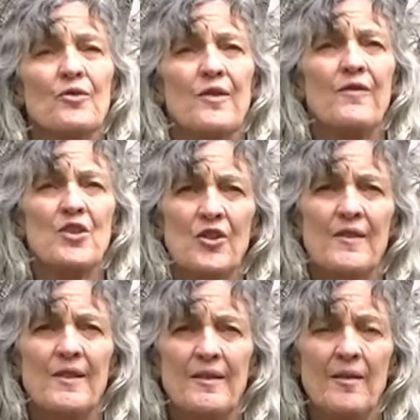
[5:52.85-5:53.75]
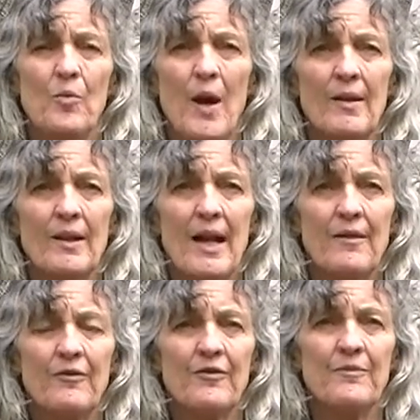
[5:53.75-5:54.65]
deficiencies in
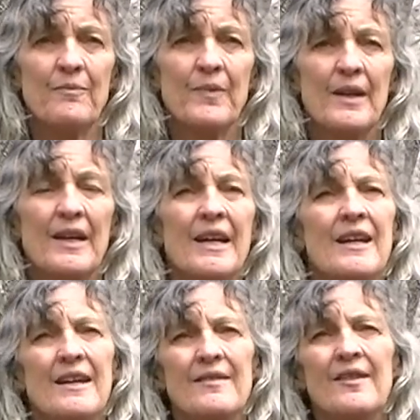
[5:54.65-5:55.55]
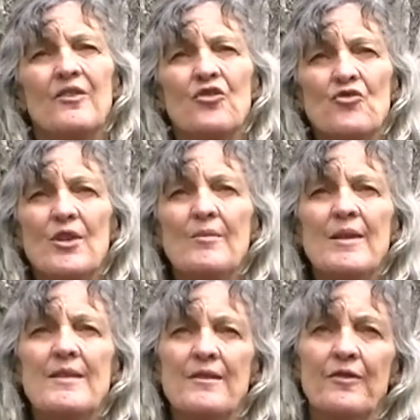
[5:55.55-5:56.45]
wildlife. It's
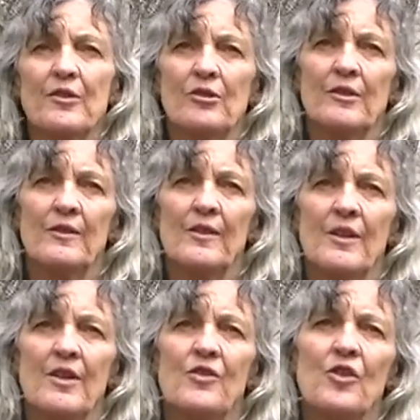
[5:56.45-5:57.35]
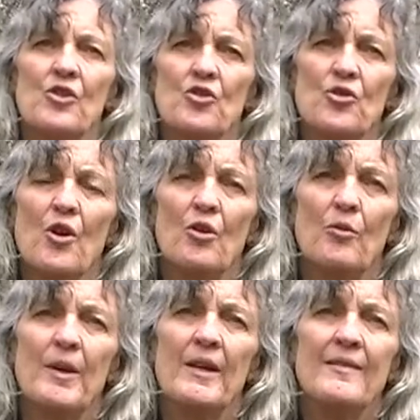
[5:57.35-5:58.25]
extremely difficult to control
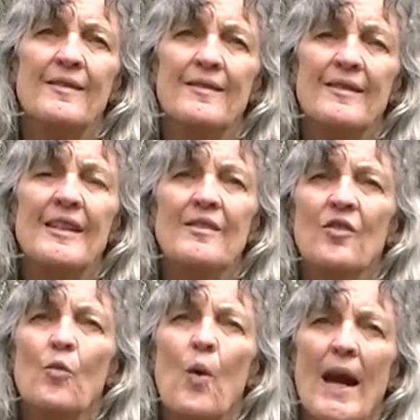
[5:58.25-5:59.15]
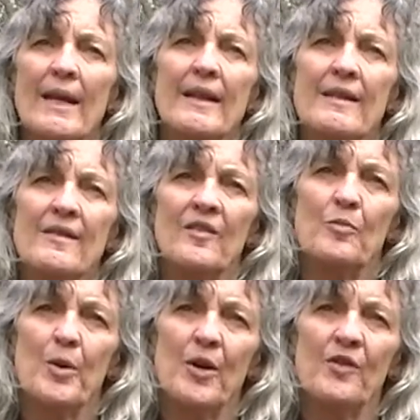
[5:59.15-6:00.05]
because its seeds are widely
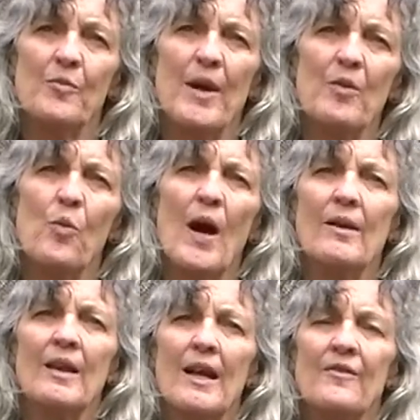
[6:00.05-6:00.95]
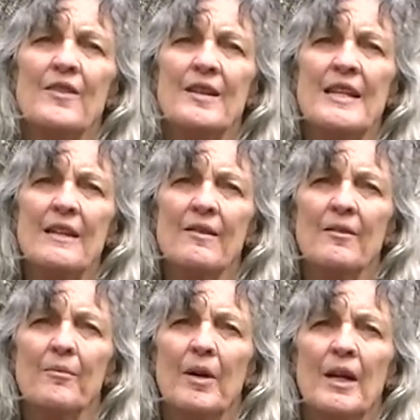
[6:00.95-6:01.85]
dispersed by the wildlife that eat
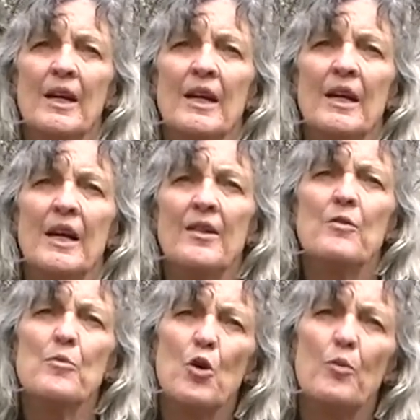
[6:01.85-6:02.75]
them, and the more